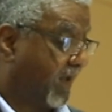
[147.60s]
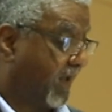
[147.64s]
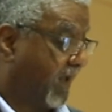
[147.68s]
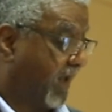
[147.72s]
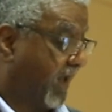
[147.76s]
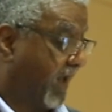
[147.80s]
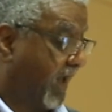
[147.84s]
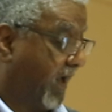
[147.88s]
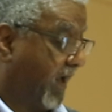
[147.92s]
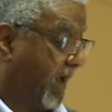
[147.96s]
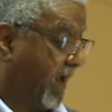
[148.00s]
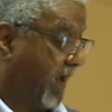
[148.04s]

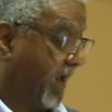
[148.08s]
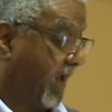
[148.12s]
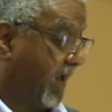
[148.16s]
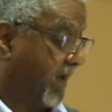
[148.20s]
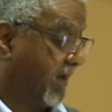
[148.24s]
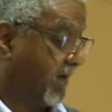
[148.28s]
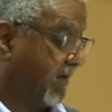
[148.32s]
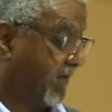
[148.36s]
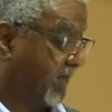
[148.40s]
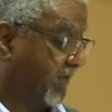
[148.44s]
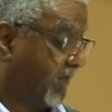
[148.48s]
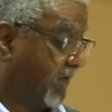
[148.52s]

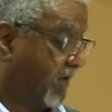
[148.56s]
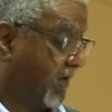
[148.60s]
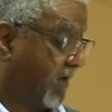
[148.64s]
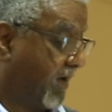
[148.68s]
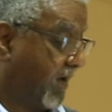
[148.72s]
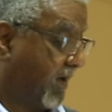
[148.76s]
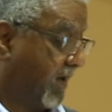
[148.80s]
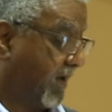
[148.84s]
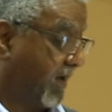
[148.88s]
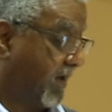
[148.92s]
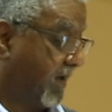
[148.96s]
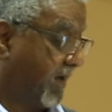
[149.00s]
and
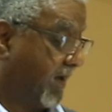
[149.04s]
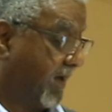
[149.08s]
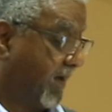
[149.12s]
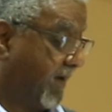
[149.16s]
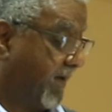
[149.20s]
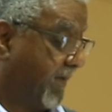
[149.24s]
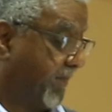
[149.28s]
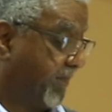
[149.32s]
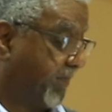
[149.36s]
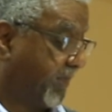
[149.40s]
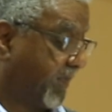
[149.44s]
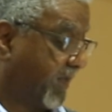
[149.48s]

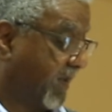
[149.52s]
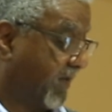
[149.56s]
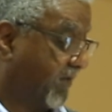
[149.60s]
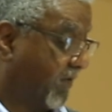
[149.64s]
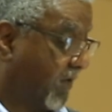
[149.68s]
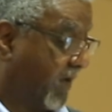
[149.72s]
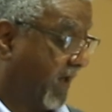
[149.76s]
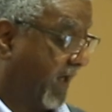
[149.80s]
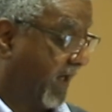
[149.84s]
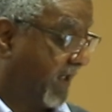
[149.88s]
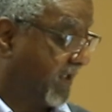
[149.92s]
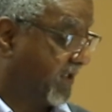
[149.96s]

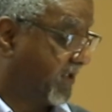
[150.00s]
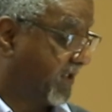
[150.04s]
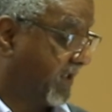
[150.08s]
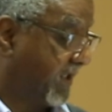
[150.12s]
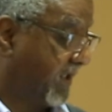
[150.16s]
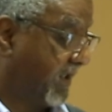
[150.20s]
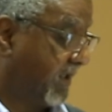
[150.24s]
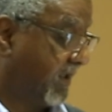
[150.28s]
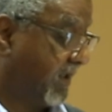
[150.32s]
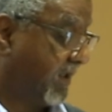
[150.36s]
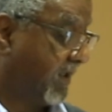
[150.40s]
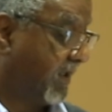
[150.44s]
for
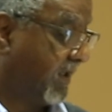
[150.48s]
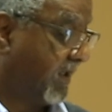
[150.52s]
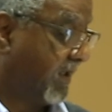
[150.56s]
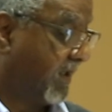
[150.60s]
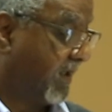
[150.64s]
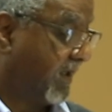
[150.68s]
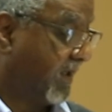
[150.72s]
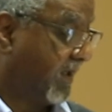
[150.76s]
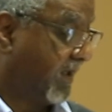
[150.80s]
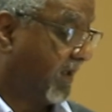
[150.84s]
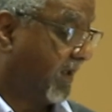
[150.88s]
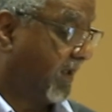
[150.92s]
energy.
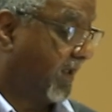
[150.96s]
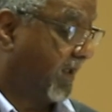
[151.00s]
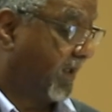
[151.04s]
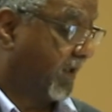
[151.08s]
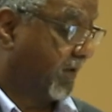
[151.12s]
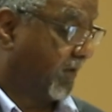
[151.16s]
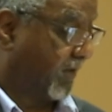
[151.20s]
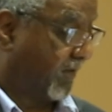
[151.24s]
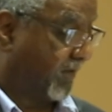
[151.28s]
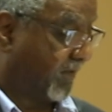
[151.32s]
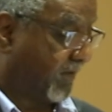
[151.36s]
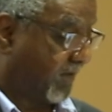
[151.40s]

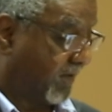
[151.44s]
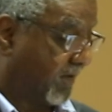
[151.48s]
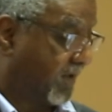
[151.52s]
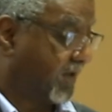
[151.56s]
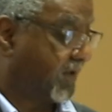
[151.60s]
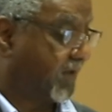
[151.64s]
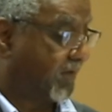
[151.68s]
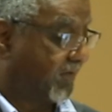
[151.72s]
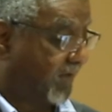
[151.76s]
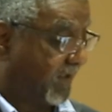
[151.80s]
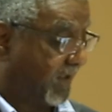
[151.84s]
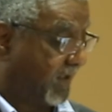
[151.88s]
And of
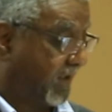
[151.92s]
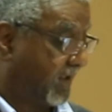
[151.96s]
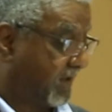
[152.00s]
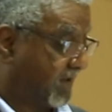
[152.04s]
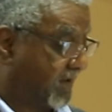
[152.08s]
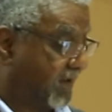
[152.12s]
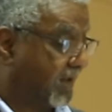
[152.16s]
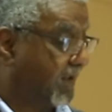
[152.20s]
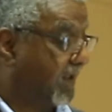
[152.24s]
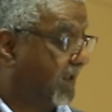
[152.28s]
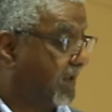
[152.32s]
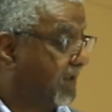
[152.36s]
course, we need,
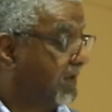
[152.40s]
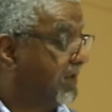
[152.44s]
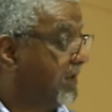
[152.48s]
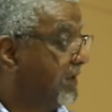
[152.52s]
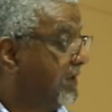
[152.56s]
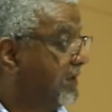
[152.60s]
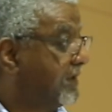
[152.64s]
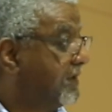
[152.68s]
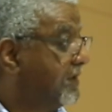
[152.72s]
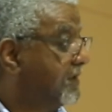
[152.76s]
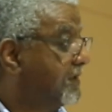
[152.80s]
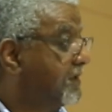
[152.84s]

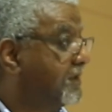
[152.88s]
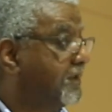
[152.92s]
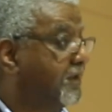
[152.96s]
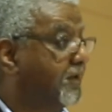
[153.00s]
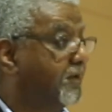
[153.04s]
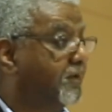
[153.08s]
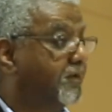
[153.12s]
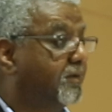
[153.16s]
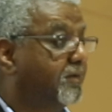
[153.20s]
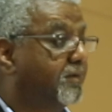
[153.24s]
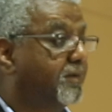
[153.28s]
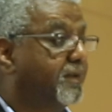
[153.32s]
in this
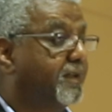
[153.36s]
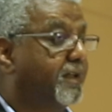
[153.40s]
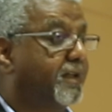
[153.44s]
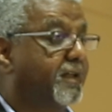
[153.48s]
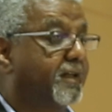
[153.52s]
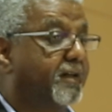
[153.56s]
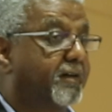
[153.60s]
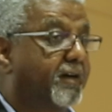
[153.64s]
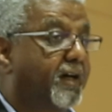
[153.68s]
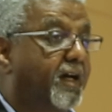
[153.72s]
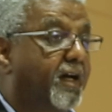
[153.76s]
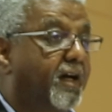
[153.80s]
new
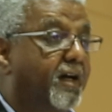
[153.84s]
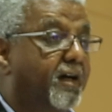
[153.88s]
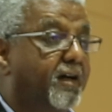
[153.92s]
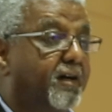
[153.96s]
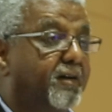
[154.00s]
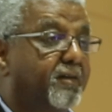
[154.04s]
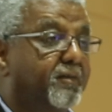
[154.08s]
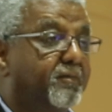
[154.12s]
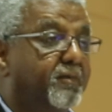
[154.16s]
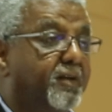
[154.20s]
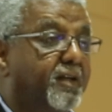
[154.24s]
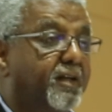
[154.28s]

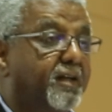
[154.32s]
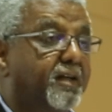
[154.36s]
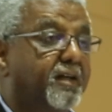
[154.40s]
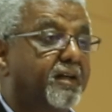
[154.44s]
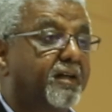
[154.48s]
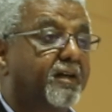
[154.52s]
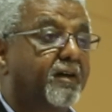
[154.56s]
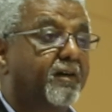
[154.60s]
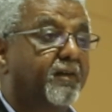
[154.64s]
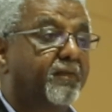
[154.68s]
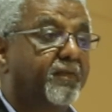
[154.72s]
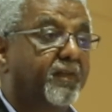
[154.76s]
era
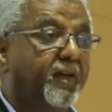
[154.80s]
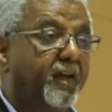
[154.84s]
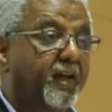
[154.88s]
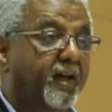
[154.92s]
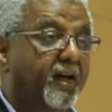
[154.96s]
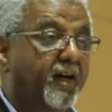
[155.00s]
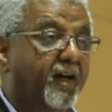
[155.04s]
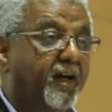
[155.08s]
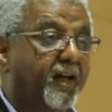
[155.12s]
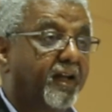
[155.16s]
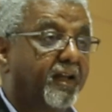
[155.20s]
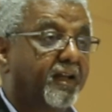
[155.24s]
of
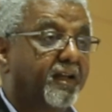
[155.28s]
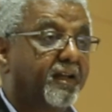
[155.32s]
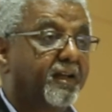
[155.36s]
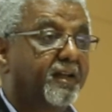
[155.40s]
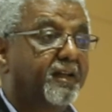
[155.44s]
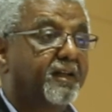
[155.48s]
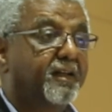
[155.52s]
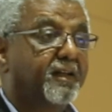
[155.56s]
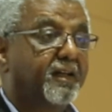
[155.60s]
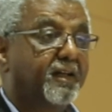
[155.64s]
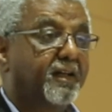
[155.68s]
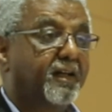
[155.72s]
AI,
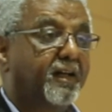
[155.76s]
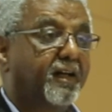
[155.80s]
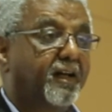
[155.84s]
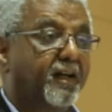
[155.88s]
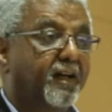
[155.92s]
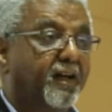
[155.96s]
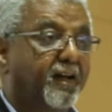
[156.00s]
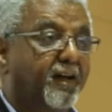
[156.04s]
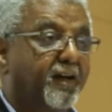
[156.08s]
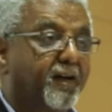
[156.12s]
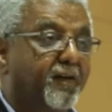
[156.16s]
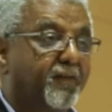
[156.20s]

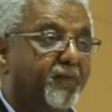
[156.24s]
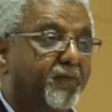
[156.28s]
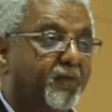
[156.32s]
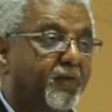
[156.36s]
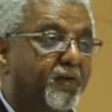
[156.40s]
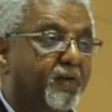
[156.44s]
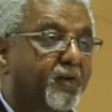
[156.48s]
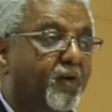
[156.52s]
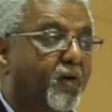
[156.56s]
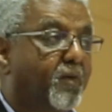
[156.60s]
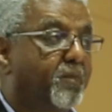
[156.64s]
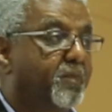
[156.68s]

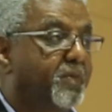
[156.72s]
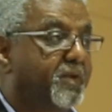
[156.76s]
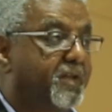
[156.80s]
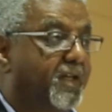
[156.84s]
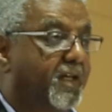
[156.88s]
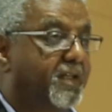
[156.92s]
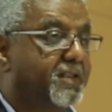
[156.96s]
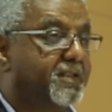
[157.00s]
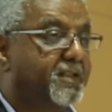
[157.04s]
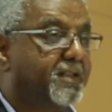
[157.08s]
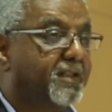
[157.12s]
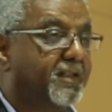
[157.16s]
for
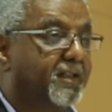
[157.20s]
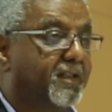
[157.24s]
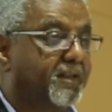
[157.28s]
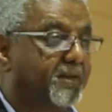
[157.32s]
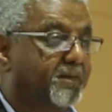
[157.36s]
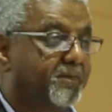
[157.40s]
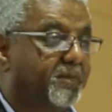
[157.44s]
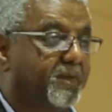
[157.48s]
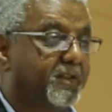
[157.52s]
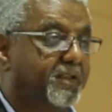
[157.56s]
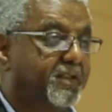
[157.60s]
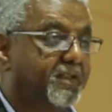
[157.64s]

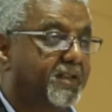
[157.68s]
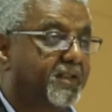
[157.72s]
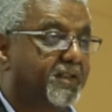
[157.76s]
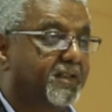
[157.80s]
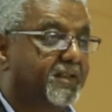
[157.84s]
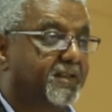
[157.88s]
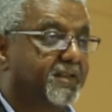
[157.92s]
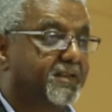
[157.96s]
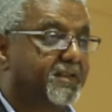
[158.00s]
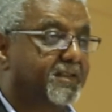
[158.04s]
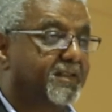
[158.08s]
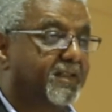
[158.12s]
computational
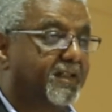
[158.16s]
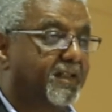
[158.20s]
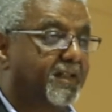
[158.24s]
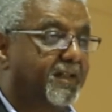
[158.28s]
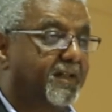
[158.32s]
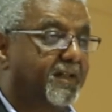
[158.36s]
materials